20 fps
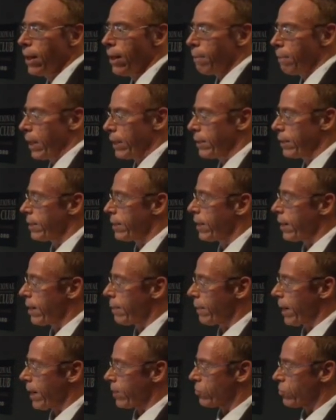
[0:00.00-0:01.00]
By the
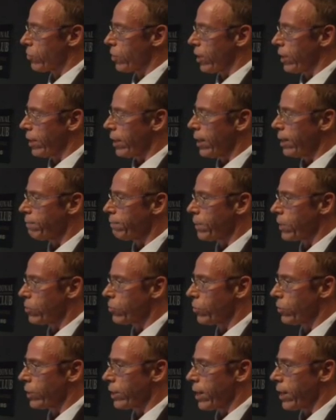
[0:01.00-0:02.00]
time astronaut Ed
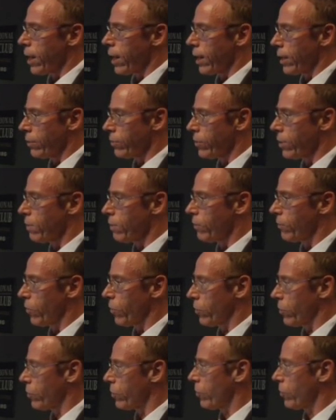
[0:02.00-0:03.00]
Mitchell and I and some of
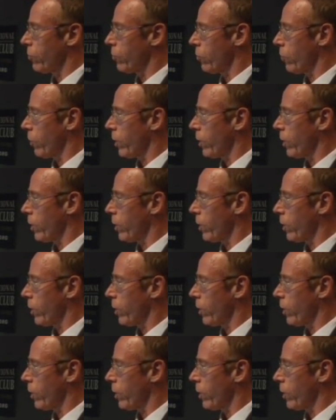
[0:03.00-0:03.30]
our disclosure